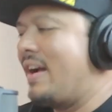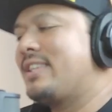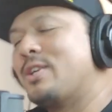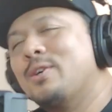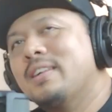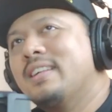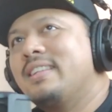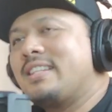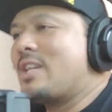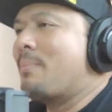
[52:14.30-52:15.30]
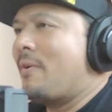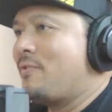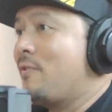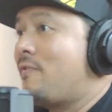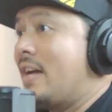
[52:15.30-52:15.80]
right, so let's talk about a
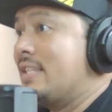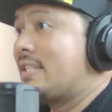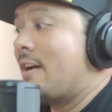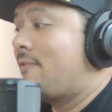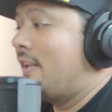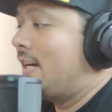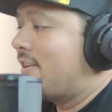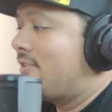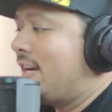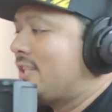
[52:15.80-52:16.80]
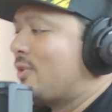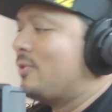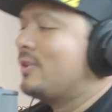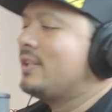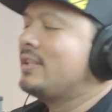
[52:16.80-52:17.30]
few fun stuff, lah. Right.
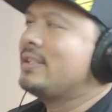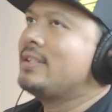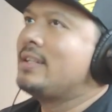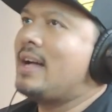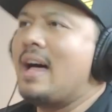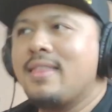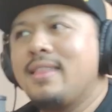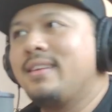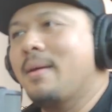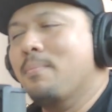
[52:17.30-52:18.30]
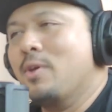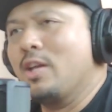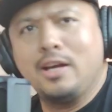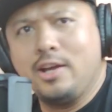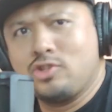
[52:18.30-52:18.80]
So, other than
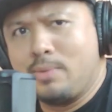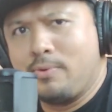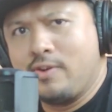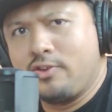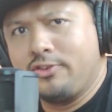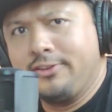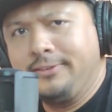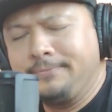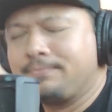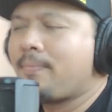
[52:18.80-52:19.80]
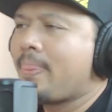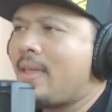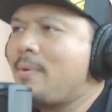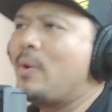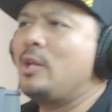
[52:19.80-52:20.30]
being a HR professional,
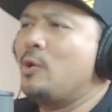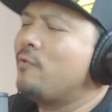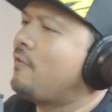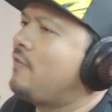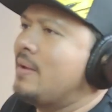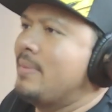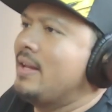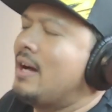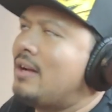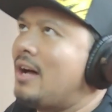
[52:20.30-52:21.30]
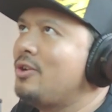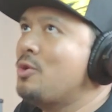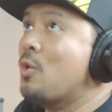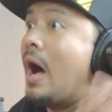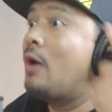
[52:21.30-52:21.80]
I mean, what do you do for fun, man? How do
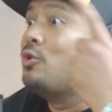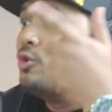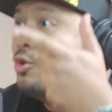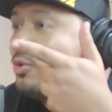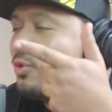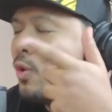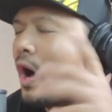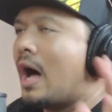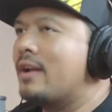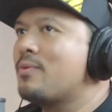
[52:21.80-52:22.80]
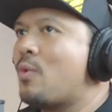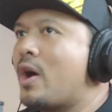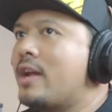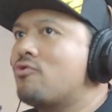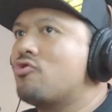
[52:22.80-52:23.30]
you
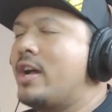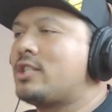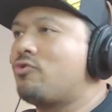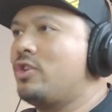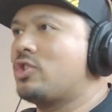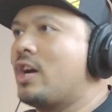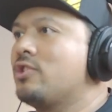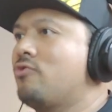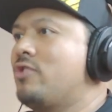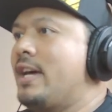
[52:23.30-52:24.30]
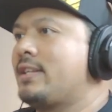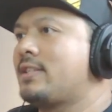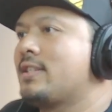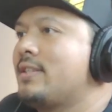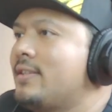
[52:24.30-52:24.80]
unwind, rest, recharge, and relax?